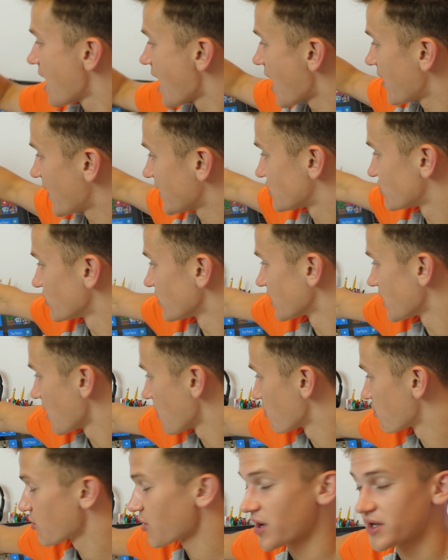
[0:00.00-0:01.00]
and that's really
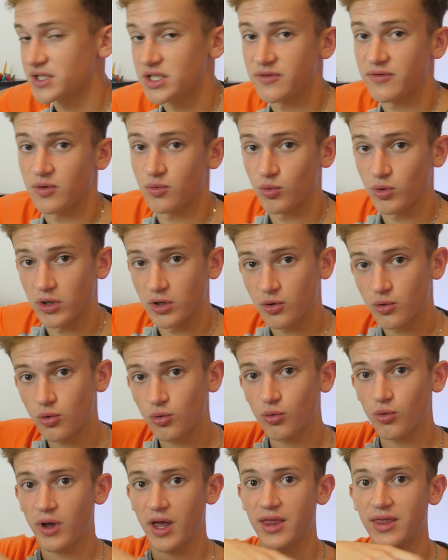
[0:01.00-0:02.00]
impressive and really
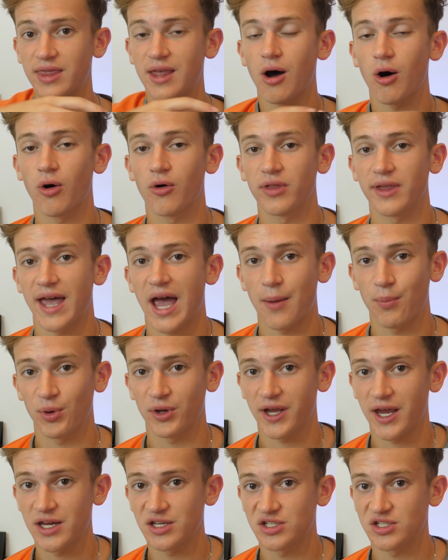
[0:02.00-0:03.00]
cool, and all the
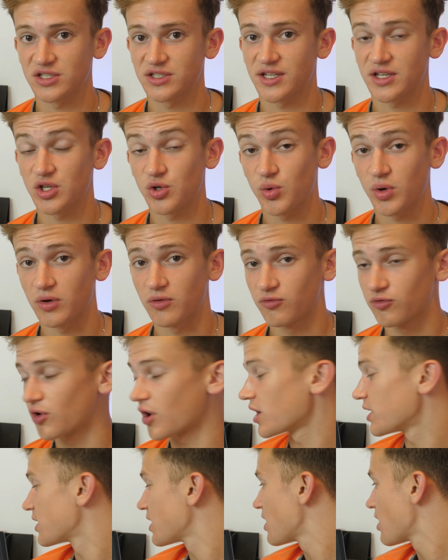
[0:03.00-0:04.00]
applications that you can
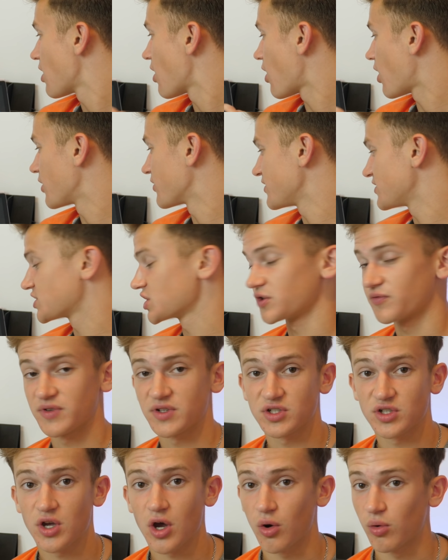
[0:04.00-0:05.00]
run on the
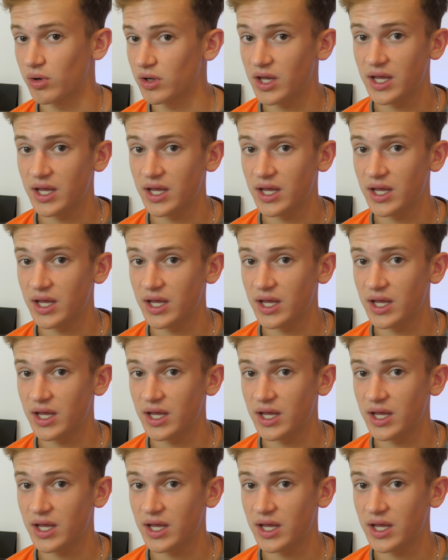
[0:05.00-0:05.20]
Surface Go.